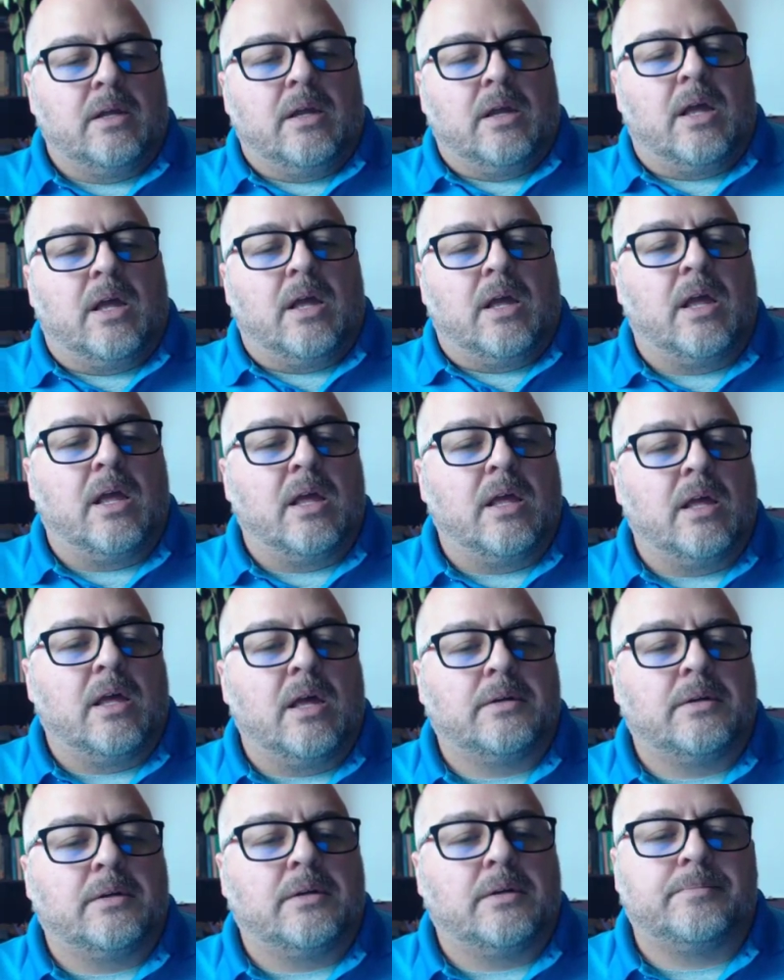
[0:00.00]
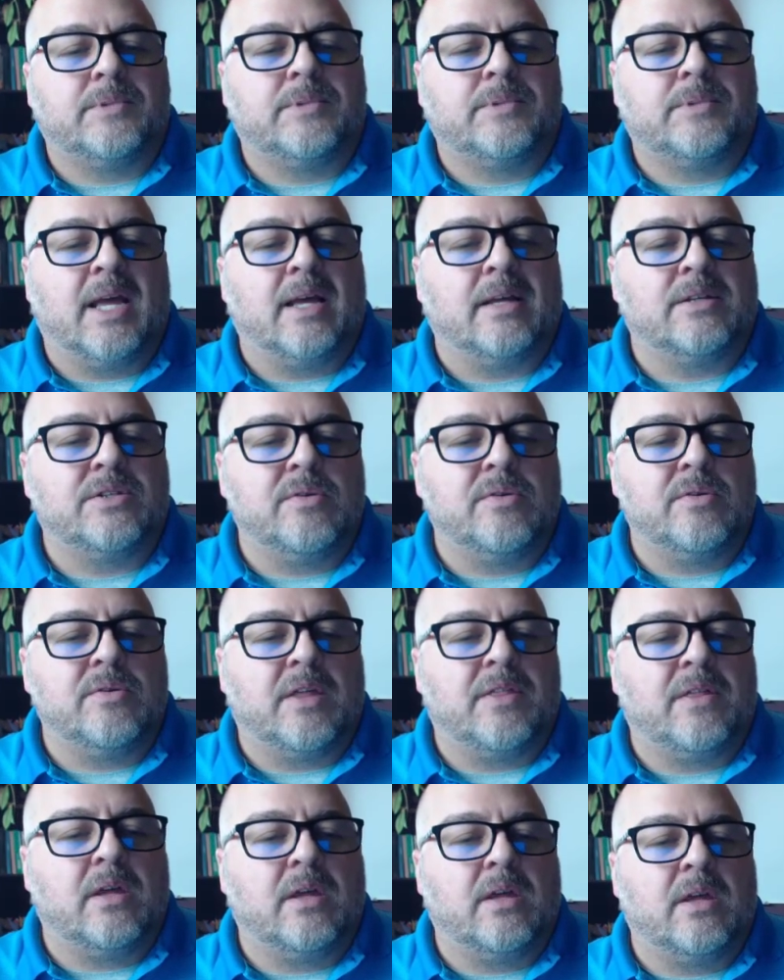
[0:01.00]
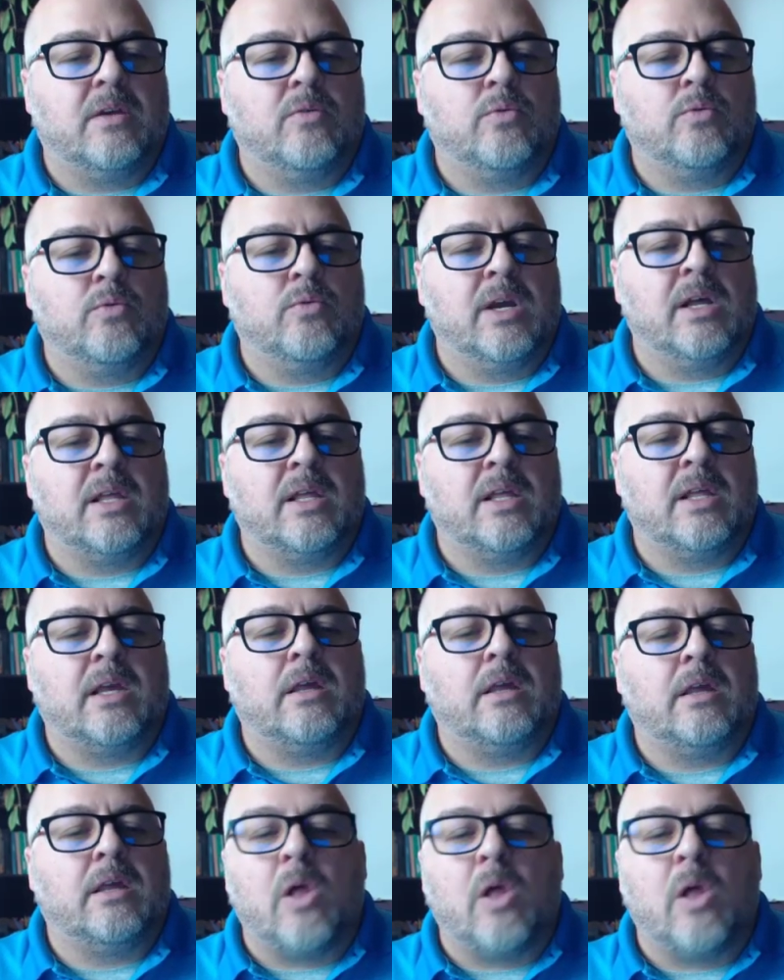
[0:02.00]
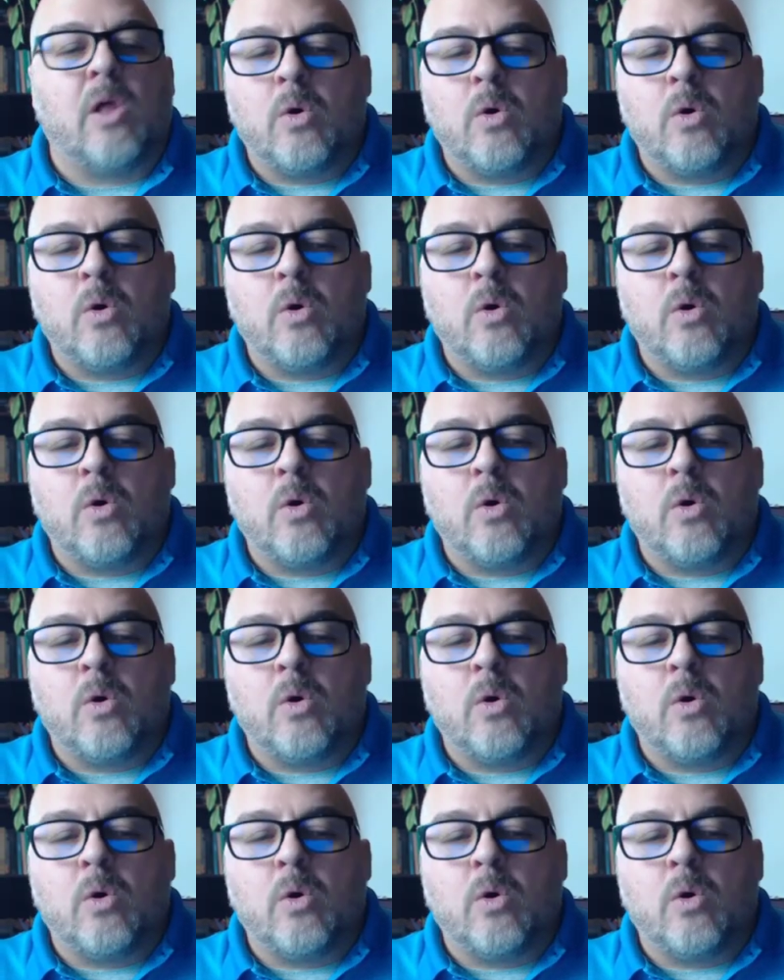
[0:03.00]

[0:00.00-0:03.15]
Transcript: Yeah, so nothing really local that